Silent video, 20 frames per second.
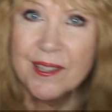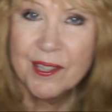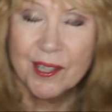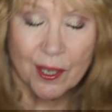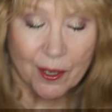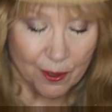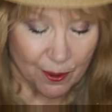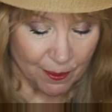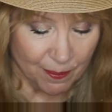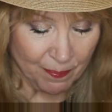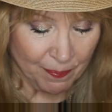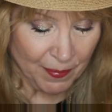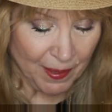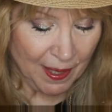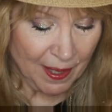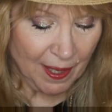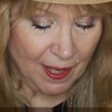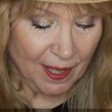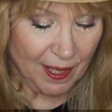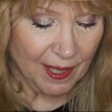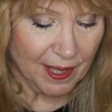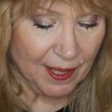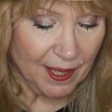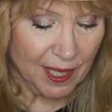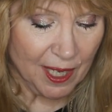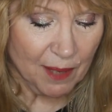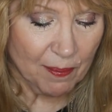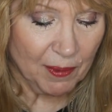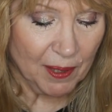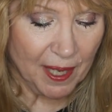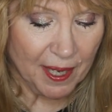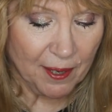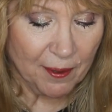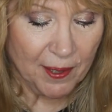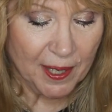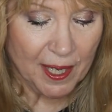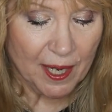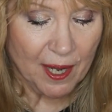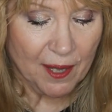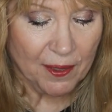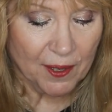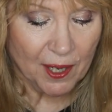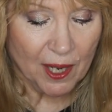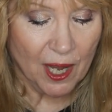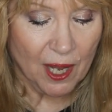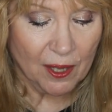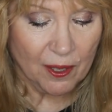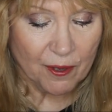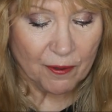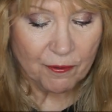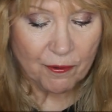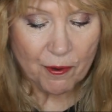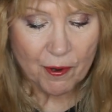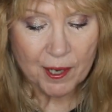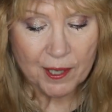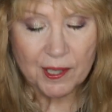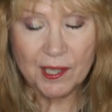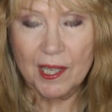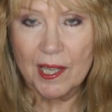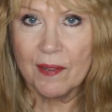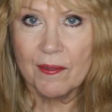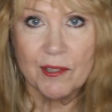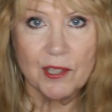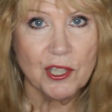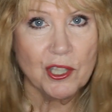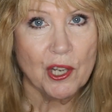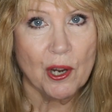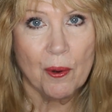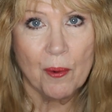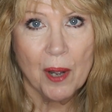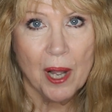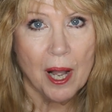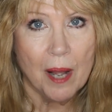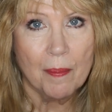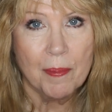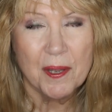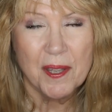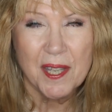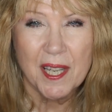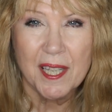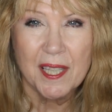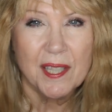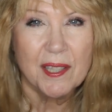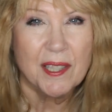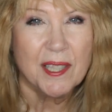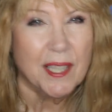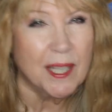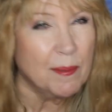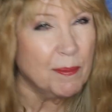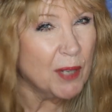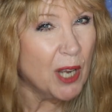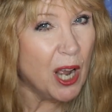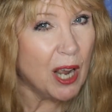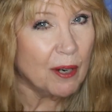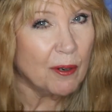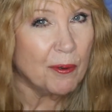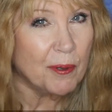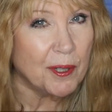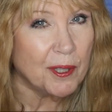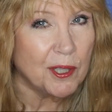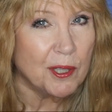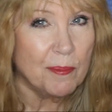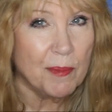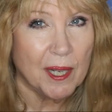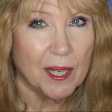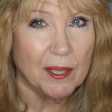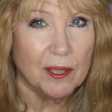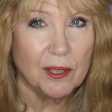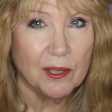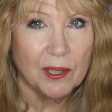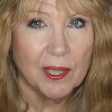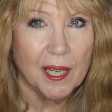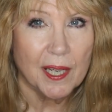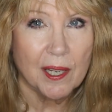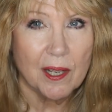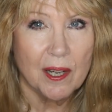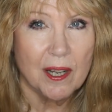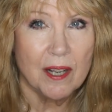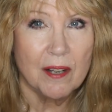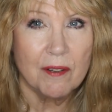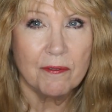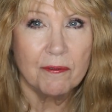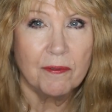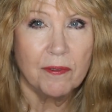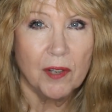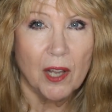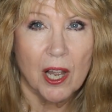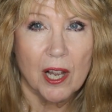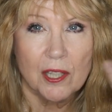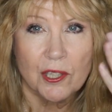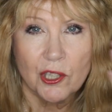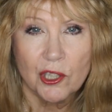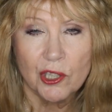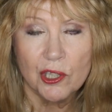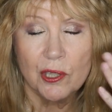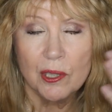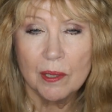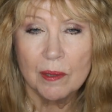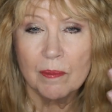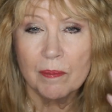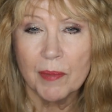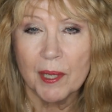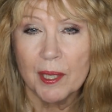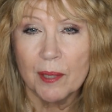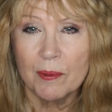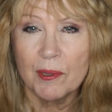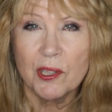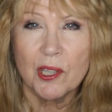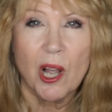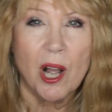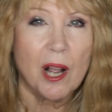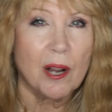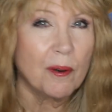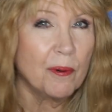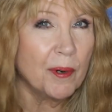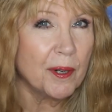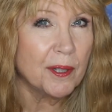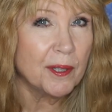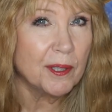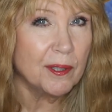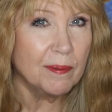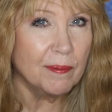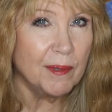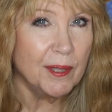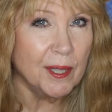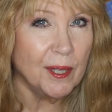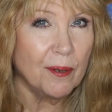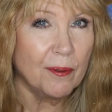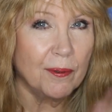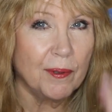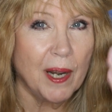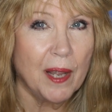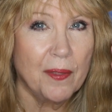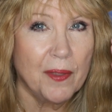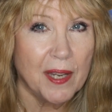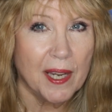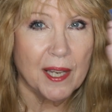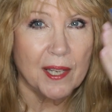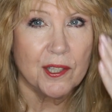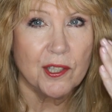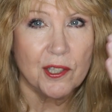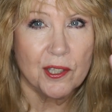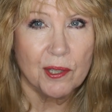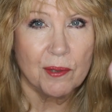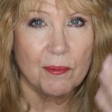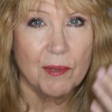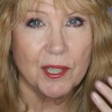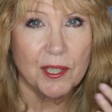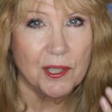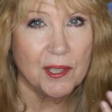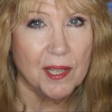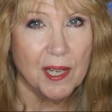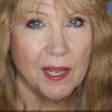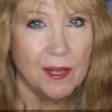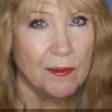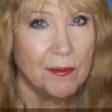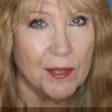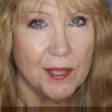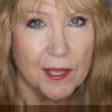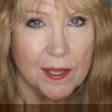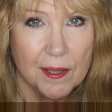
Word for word: So I had to keep layering on the color for it to even show up, and then it seemed awkward to me. It looked like a flush, but it was awkward, you know, around the edges. It wasn't even,